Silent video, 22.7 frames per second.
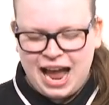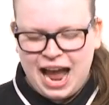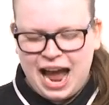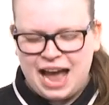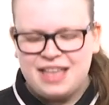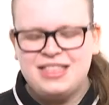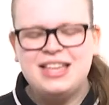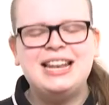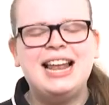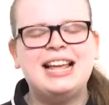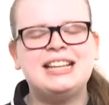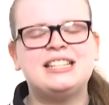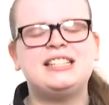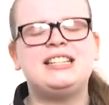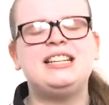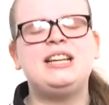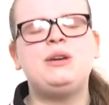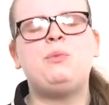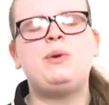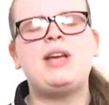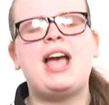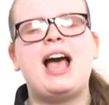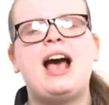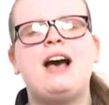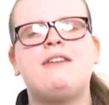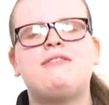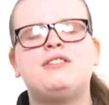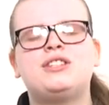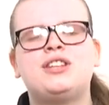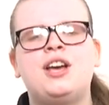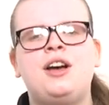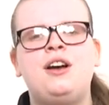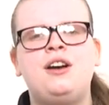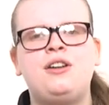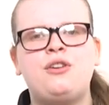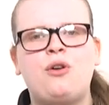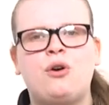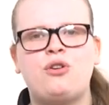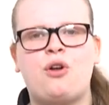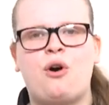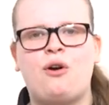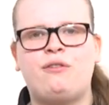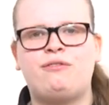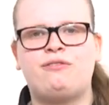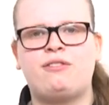And then lastly, we have turn on
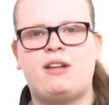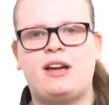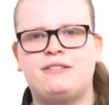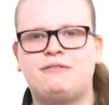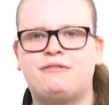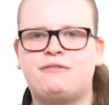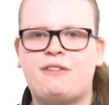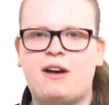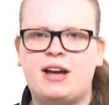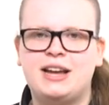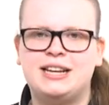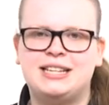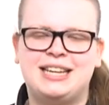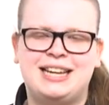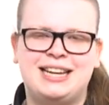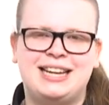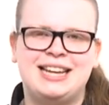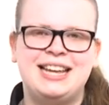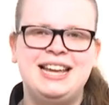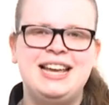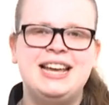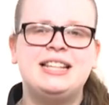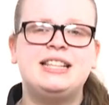offline finding.